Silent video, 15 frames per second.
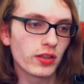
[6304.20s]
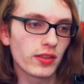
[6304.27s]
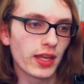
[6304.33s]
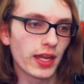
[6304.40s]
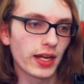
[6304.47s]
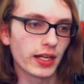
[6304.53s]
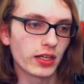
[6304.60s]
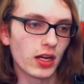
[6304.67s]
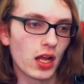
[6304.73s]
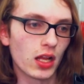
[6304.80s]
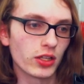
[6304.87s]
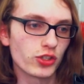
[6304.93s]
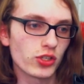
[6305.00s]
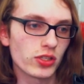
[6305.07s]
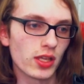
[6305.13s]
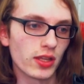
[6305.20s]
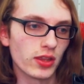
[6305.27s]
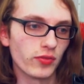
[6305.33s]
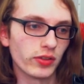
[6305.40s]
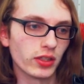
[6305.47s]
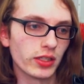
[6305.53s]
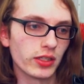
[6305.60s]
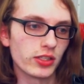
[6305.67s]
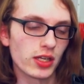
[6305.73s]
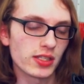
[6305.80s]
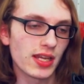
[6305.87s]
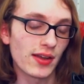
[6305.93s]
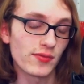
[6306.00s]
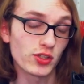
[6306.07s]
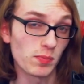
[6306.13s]
that acknowledges that the villain does
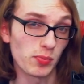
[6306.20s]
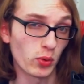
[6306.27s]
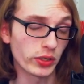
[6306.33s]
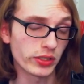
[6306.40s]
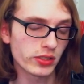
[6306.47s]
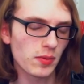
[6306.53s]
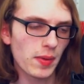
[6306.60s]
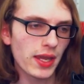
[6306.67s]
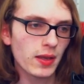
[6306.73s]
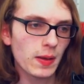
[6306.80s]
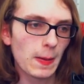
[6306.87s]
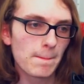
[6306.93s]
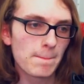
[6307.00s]
have some points to make.